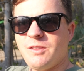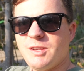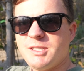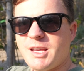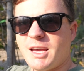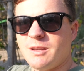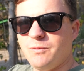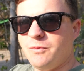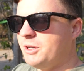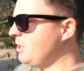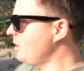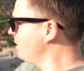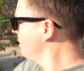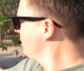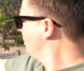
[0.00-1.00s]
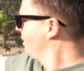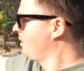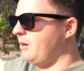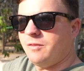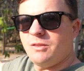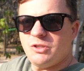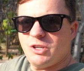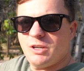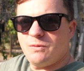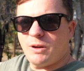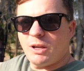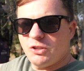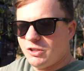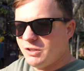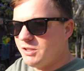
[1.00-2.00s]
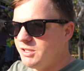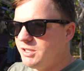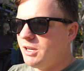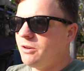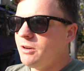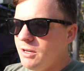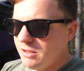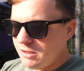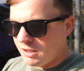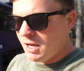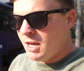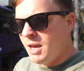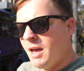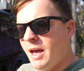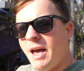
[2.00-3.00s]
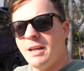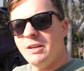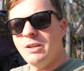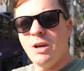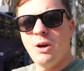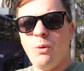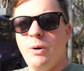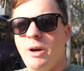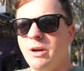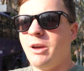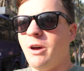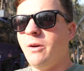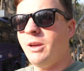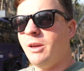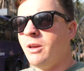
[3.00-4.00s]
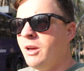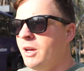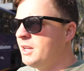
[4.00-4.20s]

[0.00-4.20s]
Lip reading: the second video of the G Adventures series and we are going